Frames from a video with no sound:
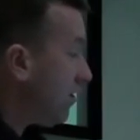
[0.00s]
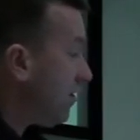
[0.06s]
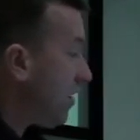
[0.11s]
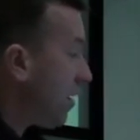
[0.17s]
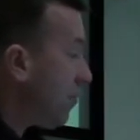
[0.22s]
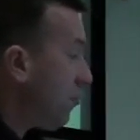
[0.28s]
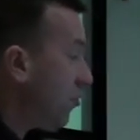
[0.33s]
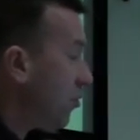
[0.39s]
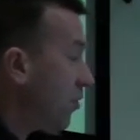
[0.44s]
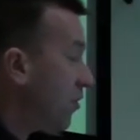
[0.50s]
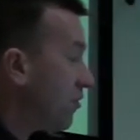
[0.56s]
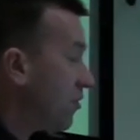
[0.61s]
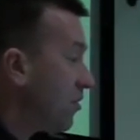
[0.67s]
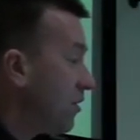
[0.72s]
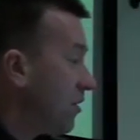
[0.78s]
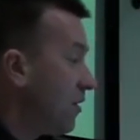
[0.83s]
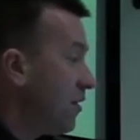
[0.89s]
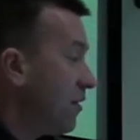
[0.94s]
a
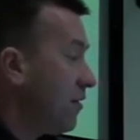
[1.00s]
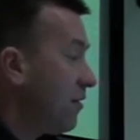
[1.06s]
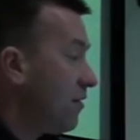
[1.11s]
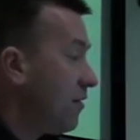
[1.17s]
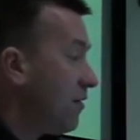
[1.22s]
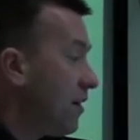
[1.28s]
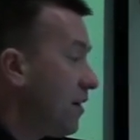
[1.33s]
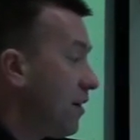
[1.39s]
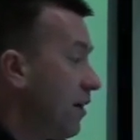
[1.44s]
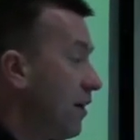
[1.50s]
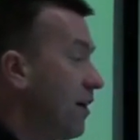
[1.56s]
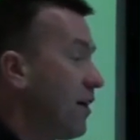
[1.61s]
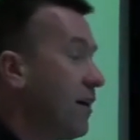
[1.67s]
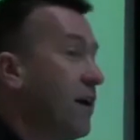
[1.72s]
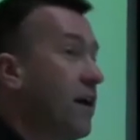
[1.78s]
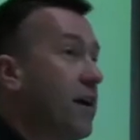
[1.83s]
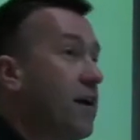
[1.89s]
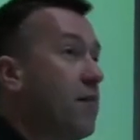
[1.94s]
separate C I
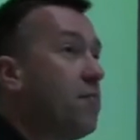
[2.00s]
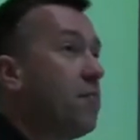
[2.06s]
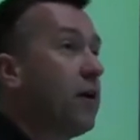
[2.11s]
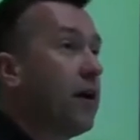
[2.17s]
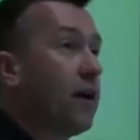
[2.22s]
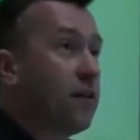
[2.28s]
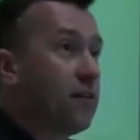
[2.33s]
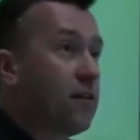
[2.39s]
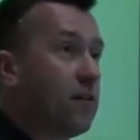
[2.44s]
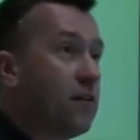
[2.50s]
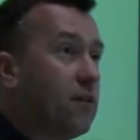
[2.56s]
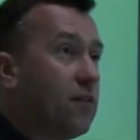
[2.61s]
and A impact.